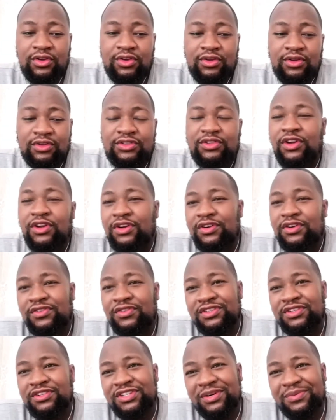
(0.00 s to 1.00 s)
sorry
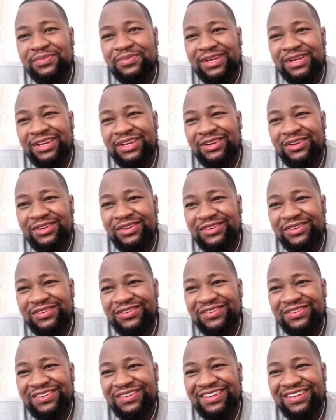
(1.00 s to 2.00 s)
for jumping in on you.
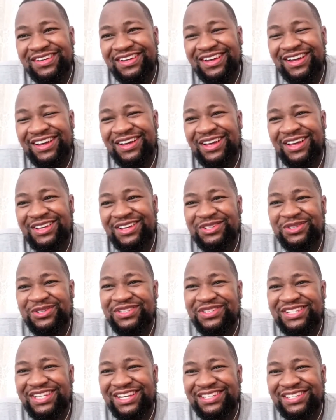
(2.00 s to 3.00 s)
As you're
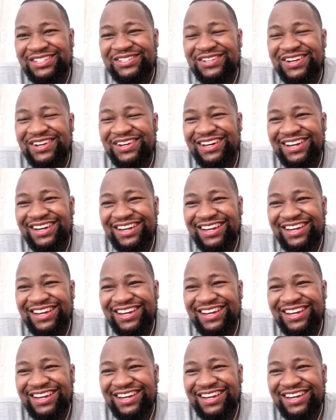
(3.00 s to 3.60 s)
saying, sorry.